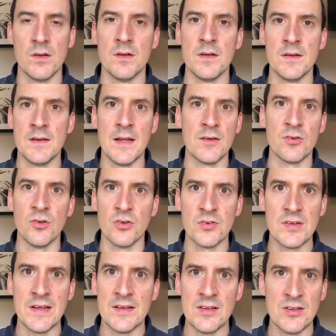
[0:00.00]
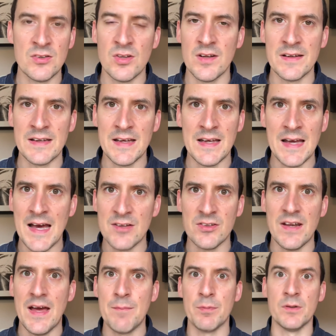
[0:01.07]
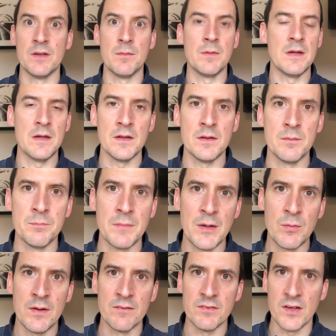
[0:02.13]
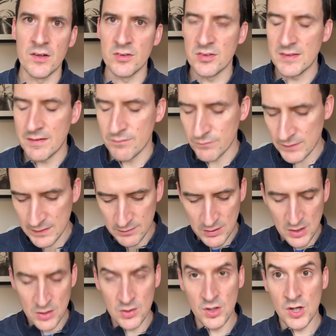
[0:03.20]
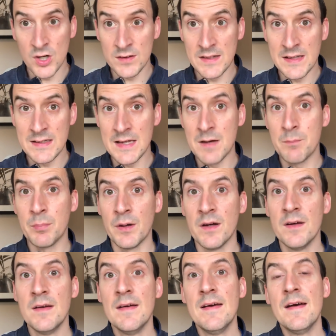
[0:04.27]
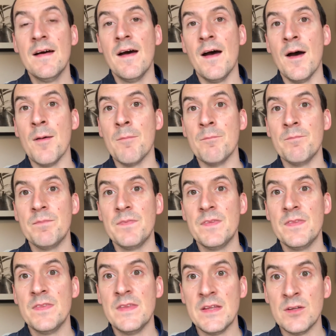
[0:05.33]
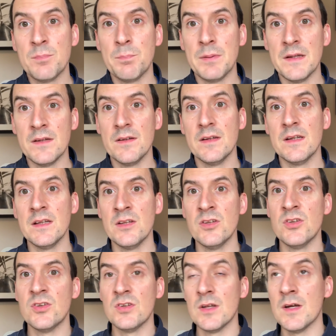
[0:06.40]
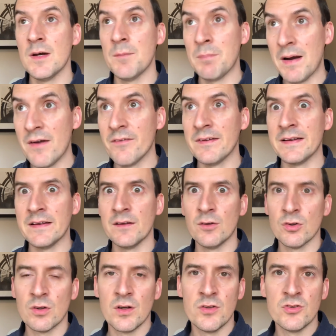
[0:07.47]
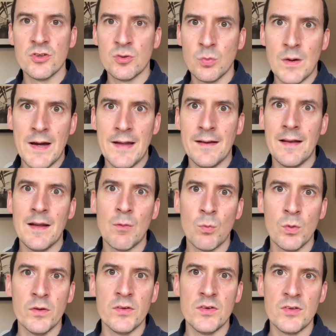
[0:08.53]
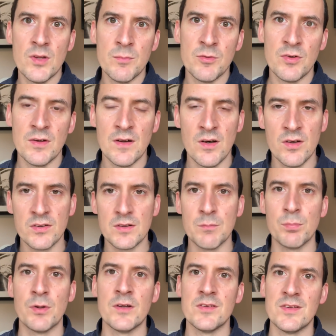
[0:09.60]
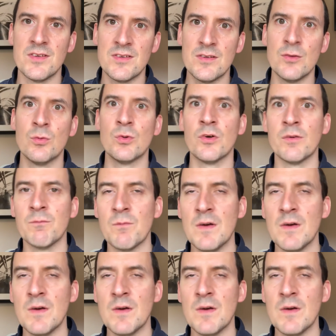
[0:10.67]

that's not saying it's certainly, it hasn't happened. It may well have done. I just haven't heard that yet. But this bid is apparently a lot closer to what Anderlecht wants in terms of asking prices. Still got to